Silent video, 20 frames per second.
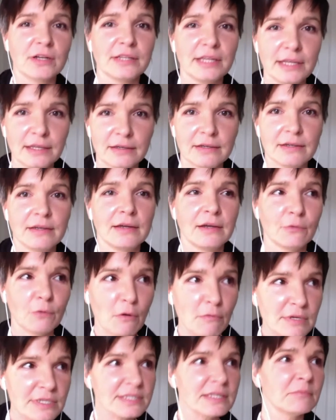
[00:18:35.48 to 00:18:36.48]
And
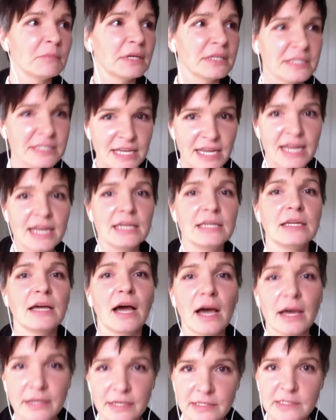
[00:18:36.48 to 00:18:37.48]
success is exactly this. It's
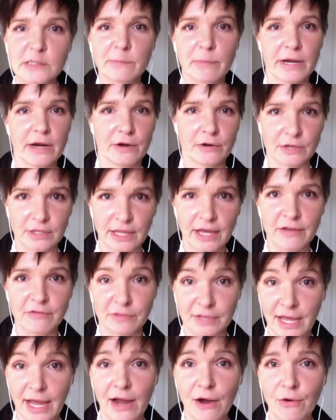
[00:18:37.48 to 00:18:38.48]
not for
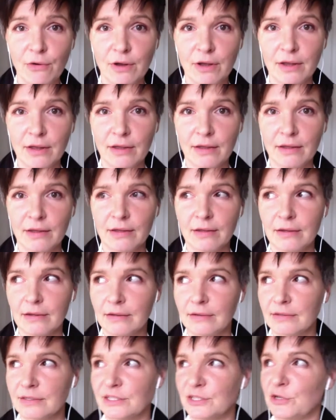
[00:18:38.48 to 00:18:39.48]
some people it's money in the
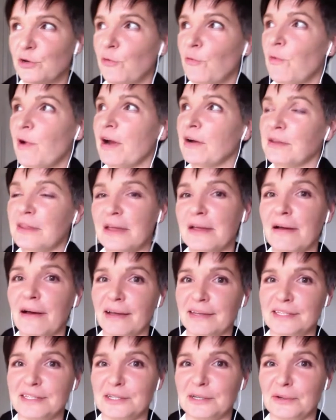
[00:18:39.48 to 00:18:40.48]
bank, right? But
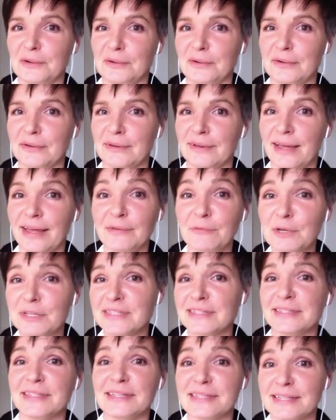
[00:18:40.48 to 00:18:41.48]
there's a reason behind that.
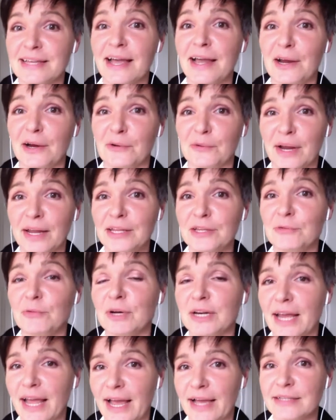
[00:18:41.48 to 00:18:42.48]
And like I said,
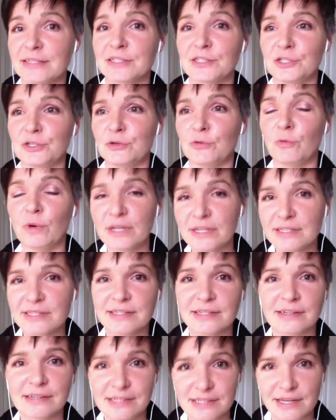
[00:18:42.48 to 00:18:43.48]
maybe it's being
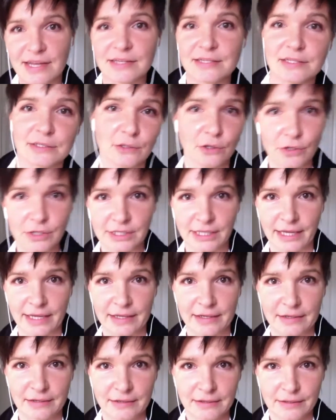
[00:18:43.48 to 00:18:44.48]
able to do
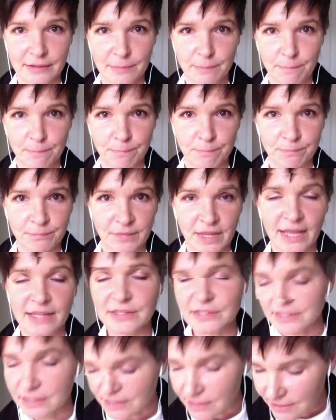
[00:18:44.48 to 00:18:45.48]
that for your little girl.
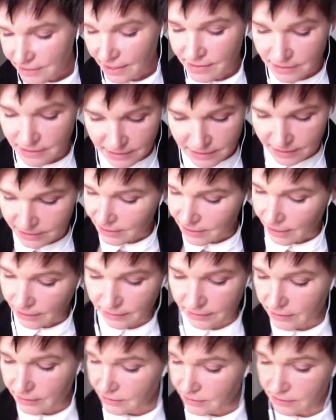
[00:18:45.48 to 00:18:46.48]
You got to figure that
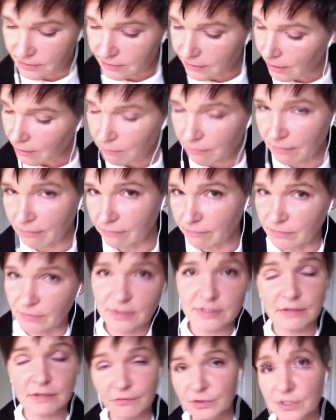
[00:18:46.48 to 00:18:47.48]
out. That makes a compelling
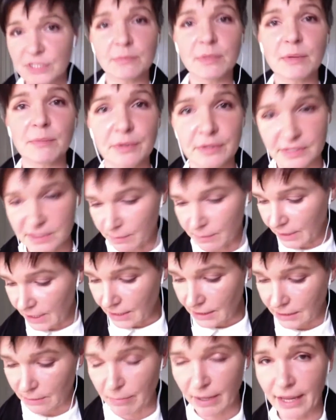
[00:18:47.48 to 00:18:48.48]
story, makes somebody
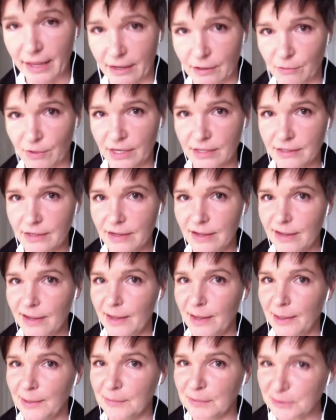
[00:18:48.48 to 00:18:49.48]
connect because
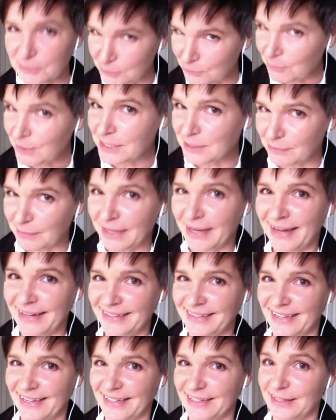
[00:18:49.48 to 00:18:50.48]
who doesn't
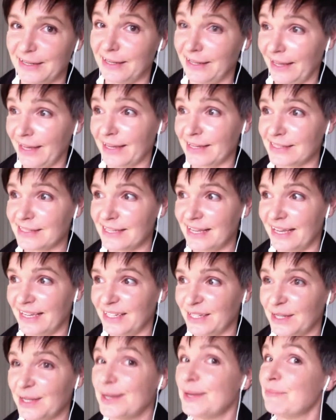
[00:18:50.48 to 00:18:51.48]
want that for their little
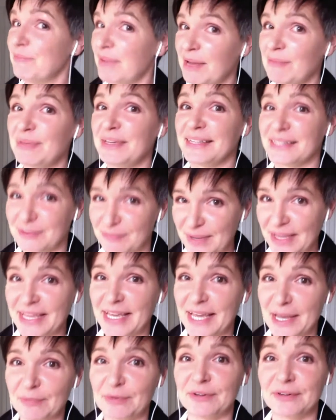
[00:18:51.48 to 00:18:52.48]
girl, right?
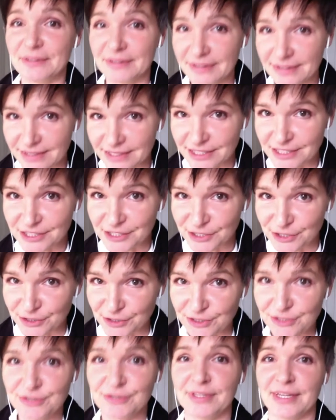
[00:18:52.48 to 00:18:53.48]
Awesome. I mean,
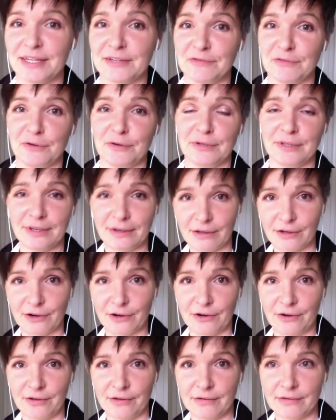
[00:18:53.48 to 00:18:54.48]
it's not like everybody
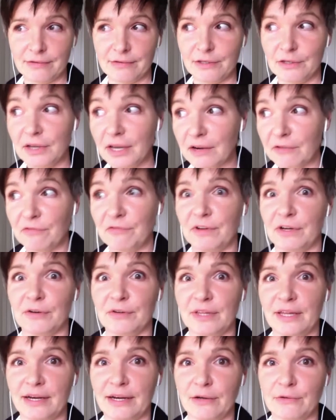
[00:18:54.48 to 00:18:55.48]
should want that, but
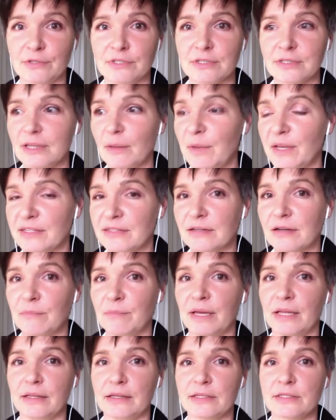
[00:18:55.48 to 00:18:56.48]
that's what this dad
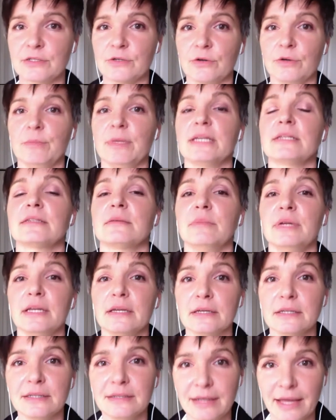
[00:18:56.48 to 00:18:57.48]
wants. And I
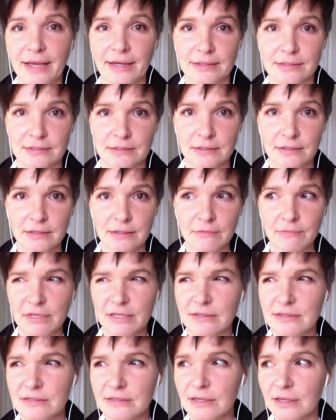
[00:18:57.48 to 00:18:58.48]
admire that. And I
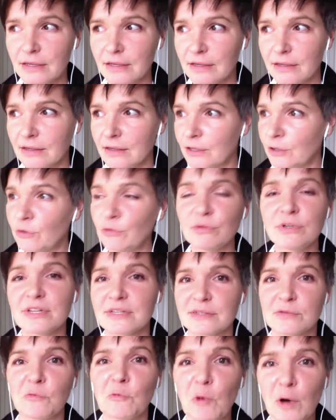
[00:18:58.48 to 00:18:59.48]
can connect with that because he
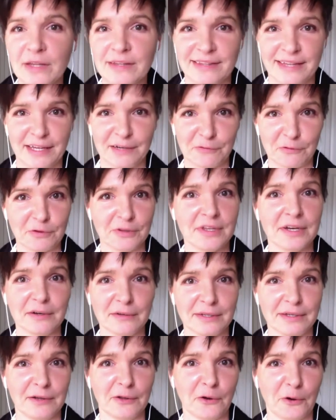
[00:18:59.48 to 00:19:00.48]
wants to do better for
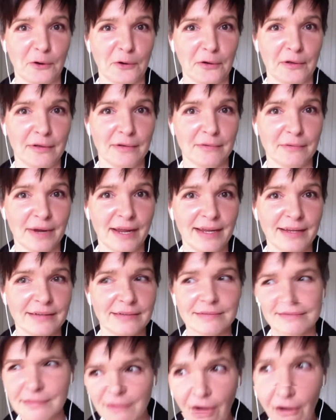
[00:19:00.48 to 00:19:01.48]
his family. Like,
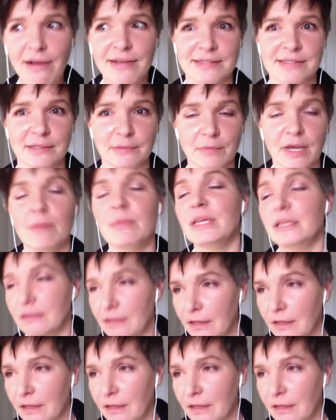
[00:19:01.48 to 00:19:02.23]
boom. Are you